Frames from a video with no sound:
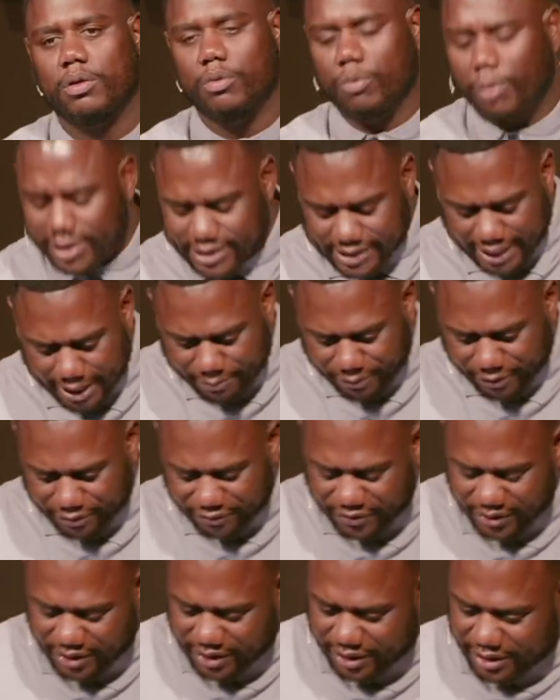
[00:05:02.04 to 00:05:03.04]
What type
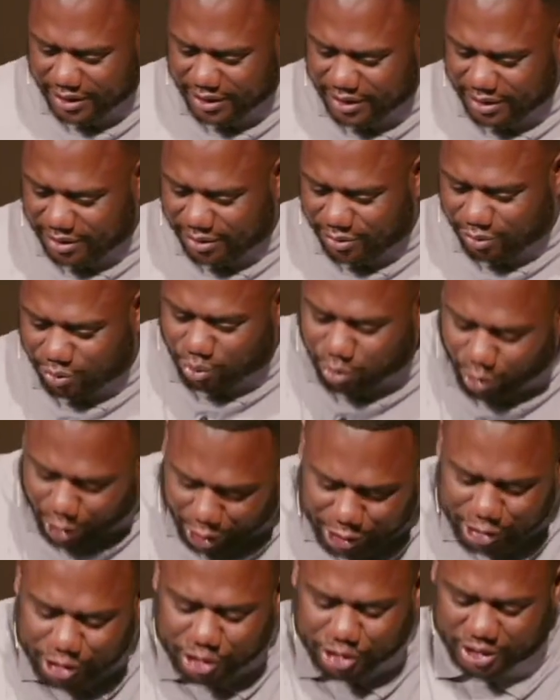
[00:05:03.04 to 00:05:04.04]
of
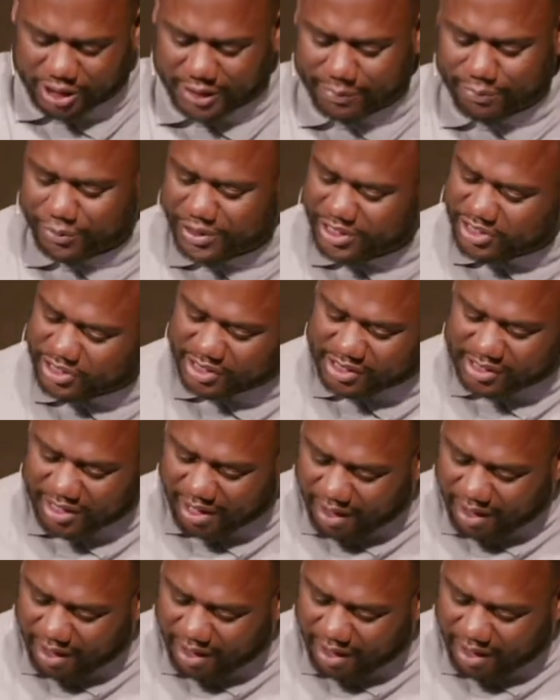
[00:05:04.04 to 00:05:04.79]
worship reaches